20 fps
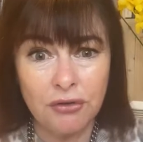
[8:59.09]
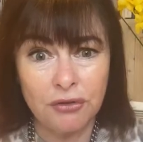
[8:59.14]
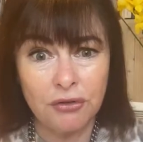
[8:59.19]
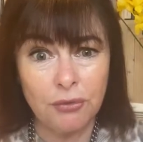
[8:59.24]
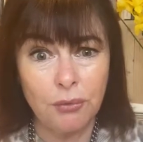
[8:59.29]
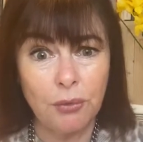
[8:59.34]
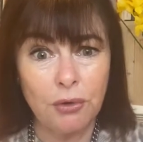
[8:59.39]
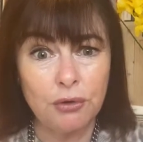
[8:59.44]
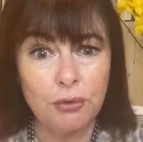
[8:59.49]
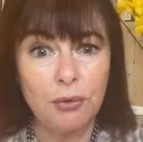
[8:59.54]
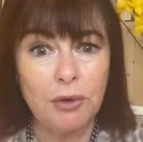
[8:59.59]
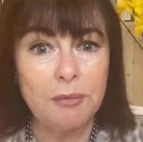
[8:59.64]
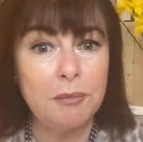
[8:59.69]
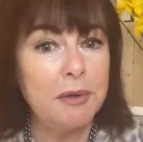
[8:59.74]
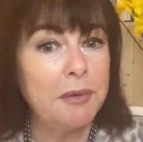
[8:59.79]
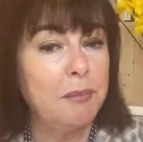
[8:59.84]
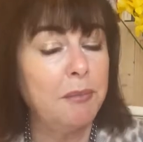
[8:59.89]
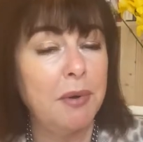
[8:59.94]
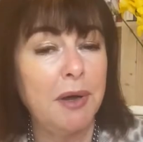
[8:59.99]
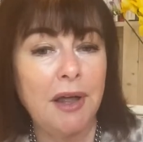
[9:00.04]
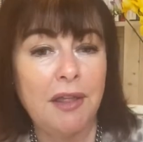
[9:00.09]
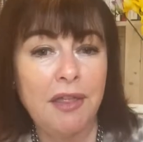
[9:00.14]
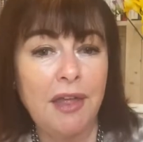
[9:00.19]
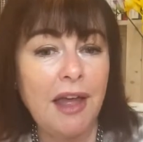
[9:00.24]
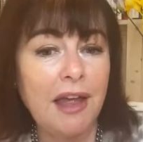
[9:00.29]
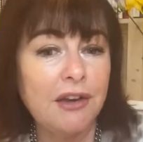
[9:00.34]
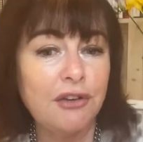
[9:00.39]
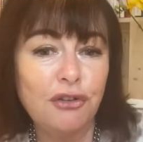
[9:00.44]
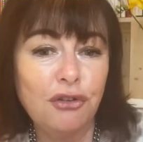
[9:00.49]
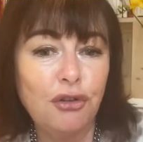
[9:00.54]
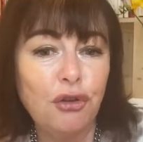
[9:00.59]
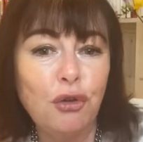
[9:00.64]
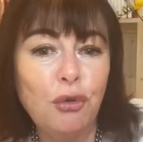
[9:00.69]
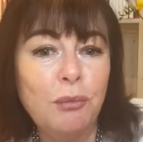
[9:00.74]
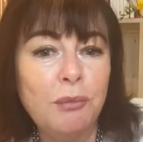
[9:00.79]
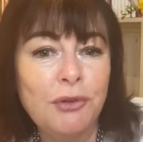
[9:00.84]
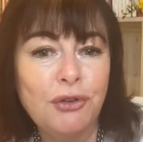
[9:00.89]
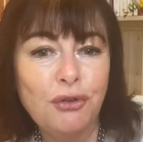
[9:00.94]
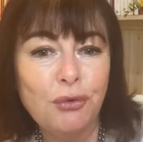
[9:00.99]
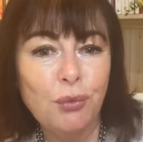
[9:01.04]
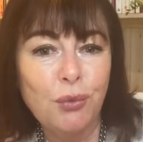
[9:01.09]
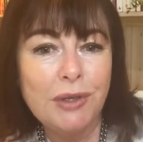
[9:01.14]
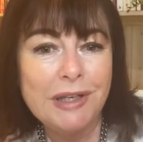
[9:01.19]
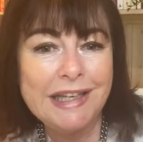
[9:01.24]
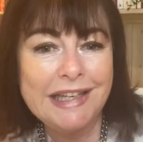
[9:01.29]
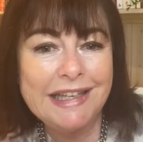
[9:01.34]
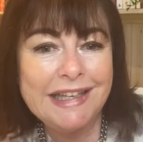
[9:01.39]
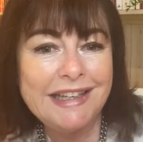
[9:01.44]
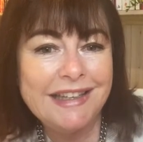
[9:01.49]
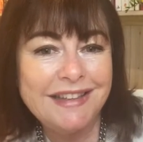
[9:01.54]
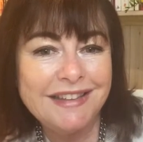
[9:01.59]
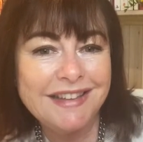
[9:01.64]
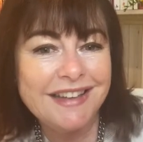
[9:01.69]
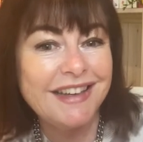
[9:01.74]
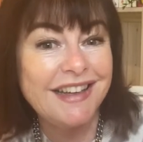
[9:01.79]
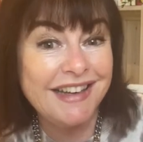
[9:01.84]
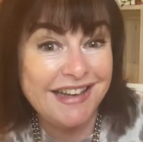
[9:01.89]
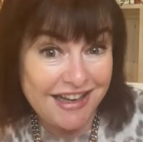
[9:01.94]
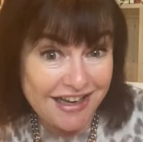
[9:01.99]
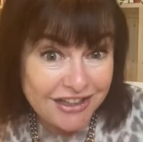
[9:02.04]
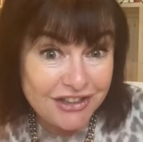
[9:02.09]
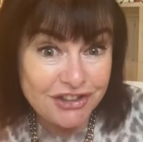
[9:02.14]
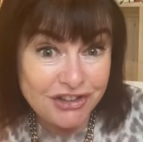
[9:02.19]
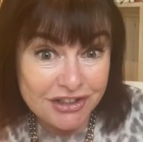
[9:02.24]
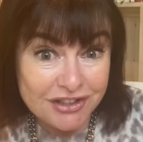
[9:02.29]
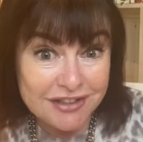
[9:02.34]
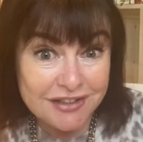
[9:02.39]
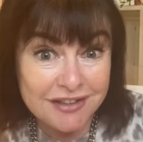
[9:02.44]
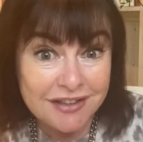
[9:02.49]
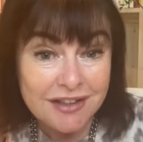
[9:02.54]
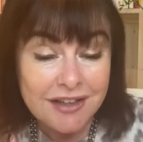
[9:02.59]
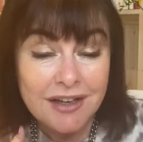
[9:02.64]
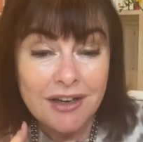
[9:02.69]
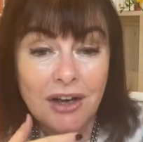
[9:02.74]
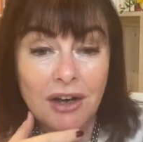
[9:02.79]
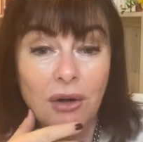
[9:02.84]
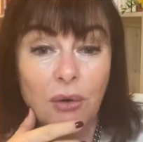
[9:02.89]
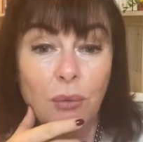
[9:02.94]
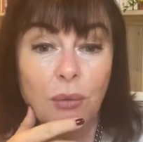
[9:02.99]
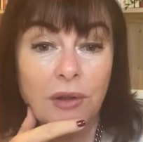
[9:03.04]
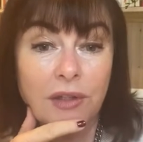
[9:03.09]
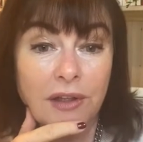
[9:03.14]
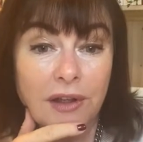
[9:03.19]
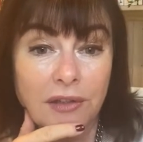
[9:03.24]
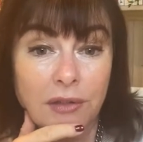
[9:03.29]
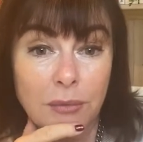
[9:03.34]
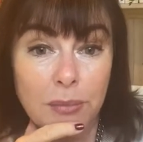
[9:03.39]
So what do I mean by that? As humans, we need connection with other